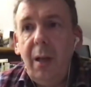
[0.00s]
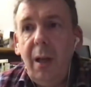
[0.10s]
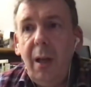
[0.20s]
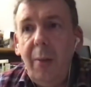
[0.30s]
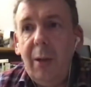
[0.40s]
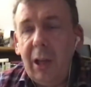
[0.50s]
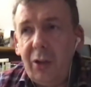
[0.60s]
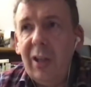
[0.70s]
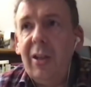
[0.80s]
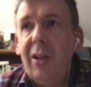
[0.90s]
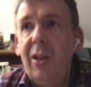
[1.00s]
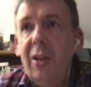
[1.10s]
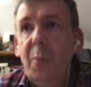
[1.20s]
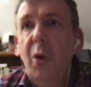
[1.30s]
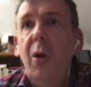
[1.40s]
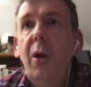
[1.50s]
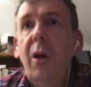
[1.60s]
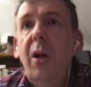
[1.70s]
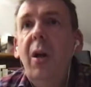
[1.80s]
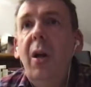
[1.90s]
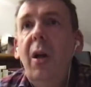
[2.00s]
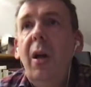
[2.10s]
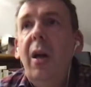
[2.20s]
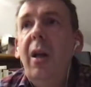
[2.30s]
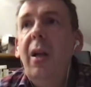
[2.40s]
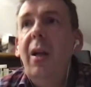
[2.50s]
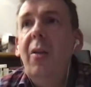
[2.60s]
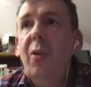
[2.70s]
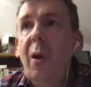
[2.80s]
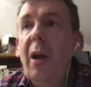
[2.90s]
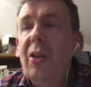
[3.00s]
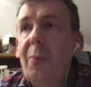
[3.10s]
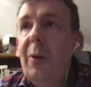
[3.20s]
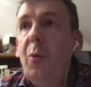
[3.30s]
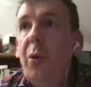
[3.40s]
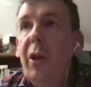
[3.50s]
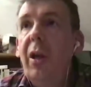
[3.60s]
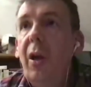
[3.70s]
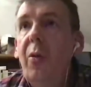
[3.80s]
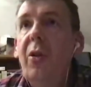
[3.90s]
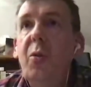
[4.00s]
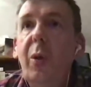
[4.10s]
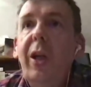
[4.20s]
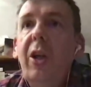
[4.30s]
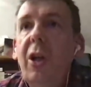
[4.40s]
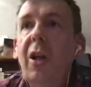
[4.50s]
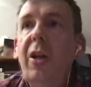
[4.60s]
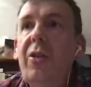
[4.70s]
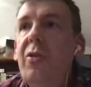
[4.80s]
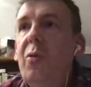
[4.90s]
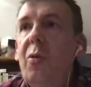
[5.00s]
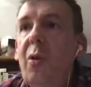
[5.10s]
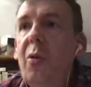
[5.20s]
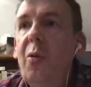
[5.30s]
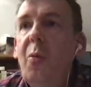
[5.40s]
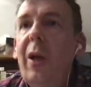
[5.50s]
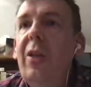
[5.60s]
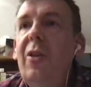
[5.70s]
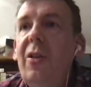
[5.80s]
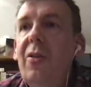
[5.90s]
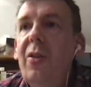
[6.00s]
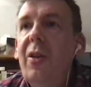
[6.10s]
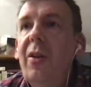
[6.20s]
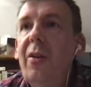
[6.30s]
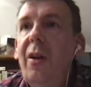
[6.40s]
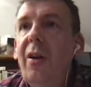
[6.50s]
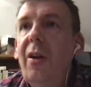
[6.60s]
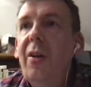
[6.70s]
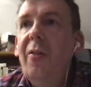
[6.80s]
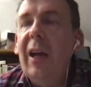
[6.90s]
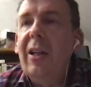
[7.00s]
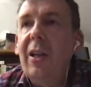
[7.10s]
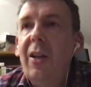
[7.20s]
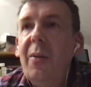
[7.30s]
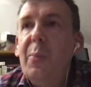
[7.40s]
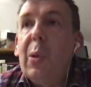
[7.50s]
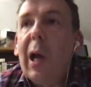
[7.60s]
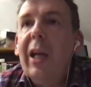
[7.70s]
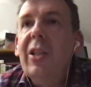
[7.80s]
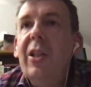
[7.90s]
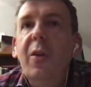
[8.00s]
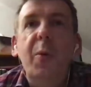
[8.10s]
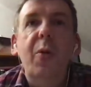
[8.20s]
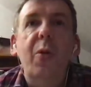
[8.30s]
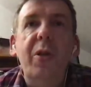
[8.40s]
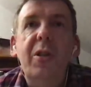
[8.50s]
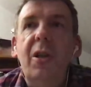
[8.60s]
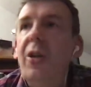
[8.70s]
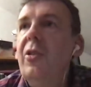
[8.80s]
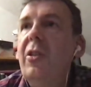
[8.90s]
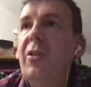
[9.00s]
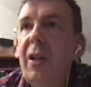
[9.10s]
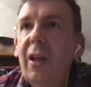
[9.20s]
I mean, let's face it, this book, some people will think, oh, this wicked journalist went into the Vatican and prized open all these closets